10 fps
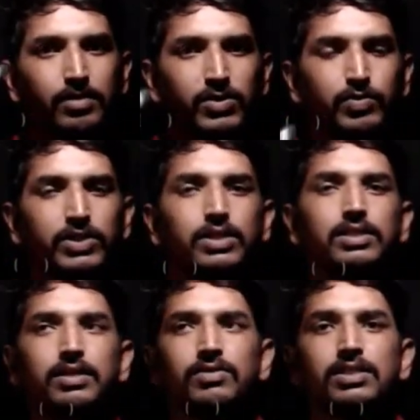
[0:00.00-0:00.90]
These are
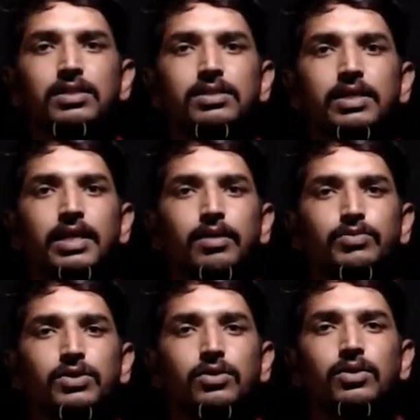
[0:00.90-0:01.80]
the some special
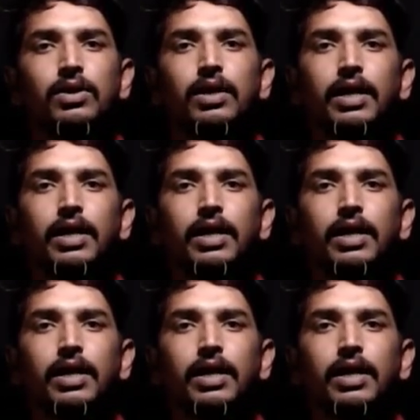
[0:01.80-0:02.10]
services